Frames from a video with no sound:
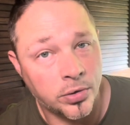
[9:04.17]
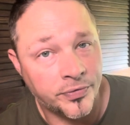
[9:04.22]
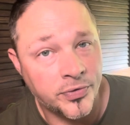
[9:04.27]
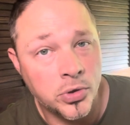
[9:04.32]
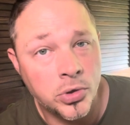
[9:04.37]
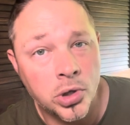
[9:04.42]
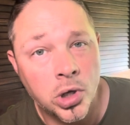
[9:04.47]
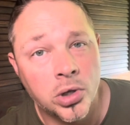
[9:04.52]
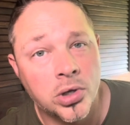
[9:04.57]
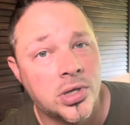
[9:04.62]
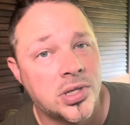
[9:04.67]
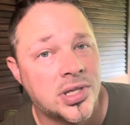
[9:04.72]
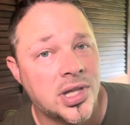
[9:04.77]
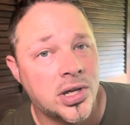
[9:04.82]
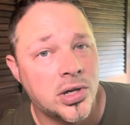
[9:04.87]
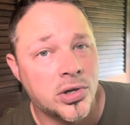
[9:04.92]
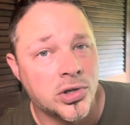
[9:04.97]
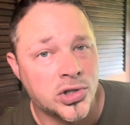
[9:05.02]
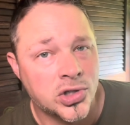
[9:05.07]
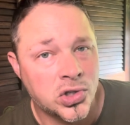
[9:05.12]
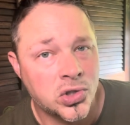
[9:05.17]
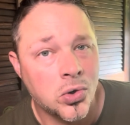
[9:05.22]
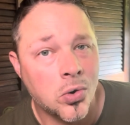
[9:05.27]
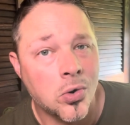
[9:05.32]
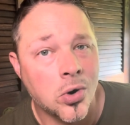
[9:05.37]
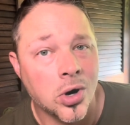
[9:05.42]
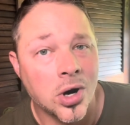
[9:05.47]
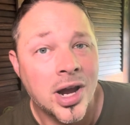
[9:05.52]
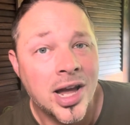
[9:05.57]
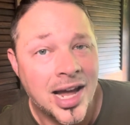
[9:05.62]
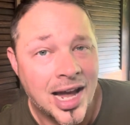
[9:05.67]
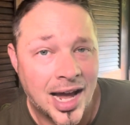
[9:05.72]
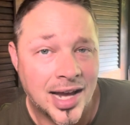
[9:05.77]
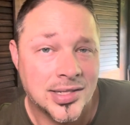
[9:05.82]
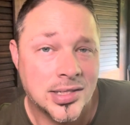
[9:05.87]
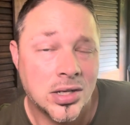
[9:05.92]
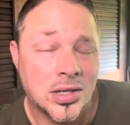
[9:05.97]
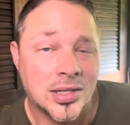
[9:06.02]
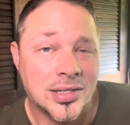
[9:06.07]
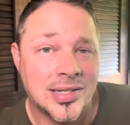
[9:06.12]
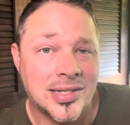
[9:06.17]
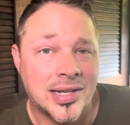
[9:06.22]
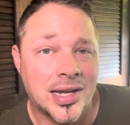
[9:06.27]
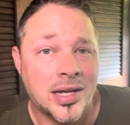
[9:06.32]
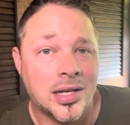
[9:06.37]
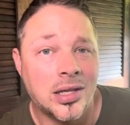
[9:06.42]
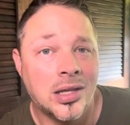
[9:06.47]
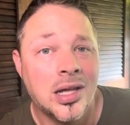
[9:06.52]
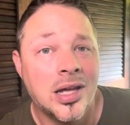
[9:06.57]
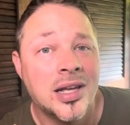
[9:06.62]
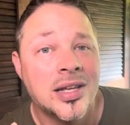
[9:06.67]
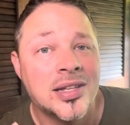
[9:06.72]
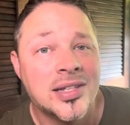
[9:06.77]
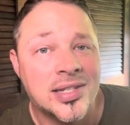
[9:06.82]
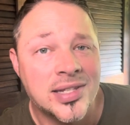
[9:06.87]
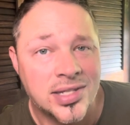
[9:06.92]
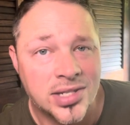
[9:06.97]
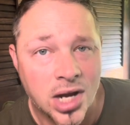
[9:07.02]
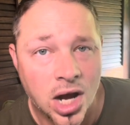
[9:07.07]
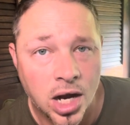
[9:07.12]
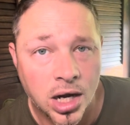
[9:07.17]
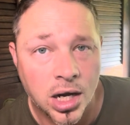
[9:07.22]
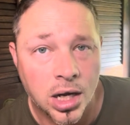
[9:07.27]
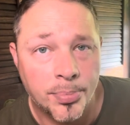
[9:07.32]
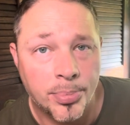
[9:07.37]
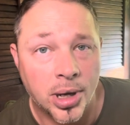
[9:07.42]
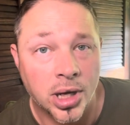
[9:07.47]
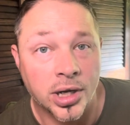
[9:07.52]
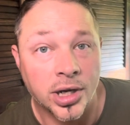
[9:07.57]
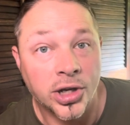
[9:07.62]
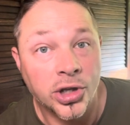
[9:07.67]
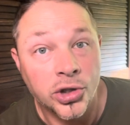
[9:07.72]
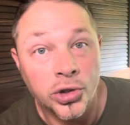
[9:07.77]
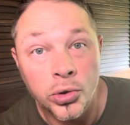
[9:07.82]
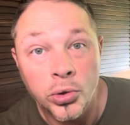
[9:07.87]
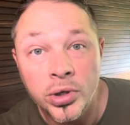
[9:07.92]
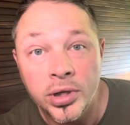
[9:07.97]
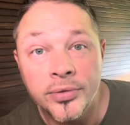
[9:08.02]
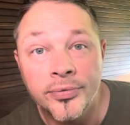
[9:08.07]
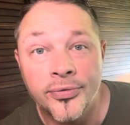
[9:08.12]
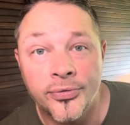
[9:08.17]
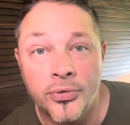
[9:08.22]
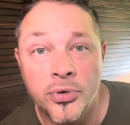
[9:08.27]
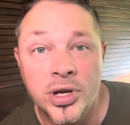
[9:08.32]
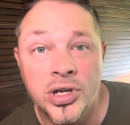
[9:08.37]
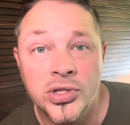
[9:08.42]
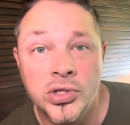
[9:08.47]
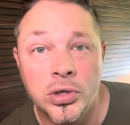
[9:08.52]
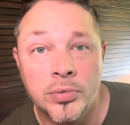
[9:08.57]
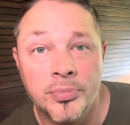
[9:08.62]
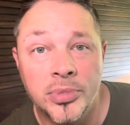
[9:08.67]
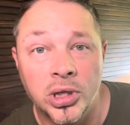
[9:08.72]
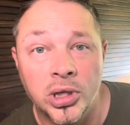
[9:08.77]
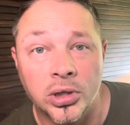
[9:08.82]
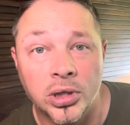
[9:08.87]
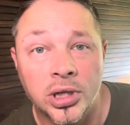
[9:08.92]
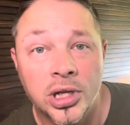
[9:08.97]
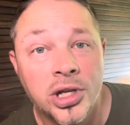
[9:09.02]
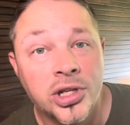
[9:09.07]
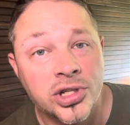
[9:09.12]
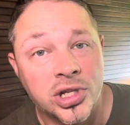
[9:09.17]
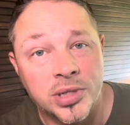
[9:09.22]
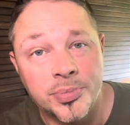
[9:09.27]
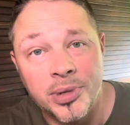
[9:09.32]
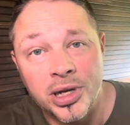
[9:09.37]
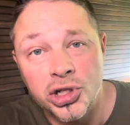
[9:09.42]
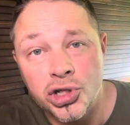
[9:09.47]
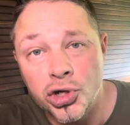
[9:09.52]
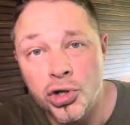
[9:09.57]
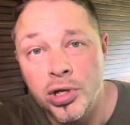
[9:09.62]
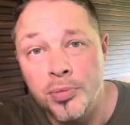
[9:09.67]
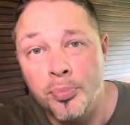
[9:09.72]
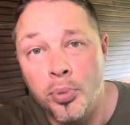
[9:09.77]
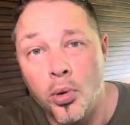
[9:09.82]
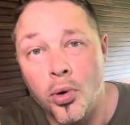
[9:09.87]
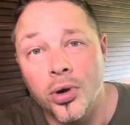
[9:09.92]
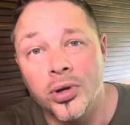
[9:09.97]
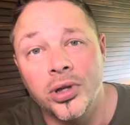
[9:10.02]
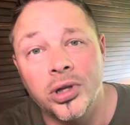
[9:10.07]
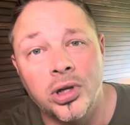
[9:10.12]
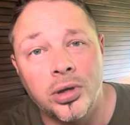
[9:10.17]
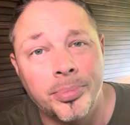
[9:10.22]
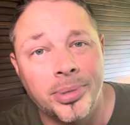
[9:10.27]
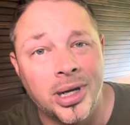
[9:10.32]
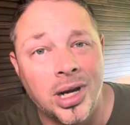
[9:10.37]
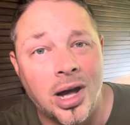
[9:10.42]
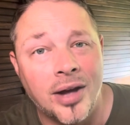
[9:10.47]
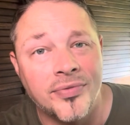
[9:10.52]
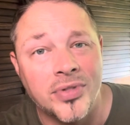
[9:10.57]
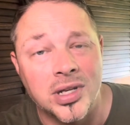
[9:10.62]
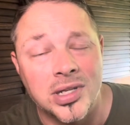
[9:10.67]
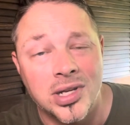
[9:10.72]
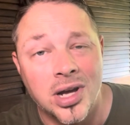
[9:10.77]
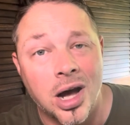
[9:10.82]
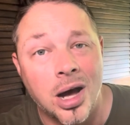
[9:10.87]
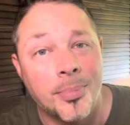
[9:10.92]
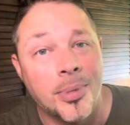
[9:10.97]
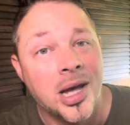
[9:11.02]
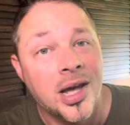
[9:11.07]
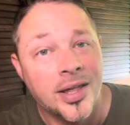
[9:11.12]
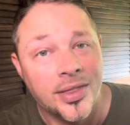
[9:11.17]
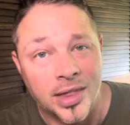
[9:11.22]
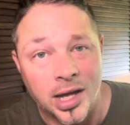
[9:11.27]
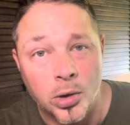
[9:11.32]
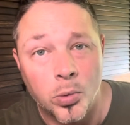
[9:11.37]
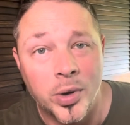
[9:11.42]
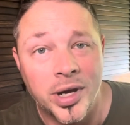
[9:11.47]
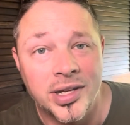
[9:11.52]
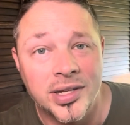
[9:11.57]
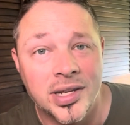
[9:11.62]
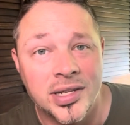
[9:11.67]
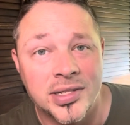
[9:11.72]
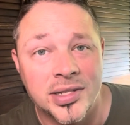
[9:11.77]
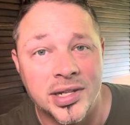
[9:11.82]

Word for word: if you notice that your store has it on sale, stock up on it. You can freeze your milk. Just make sure you pour a little bit off the top, that way it doesn't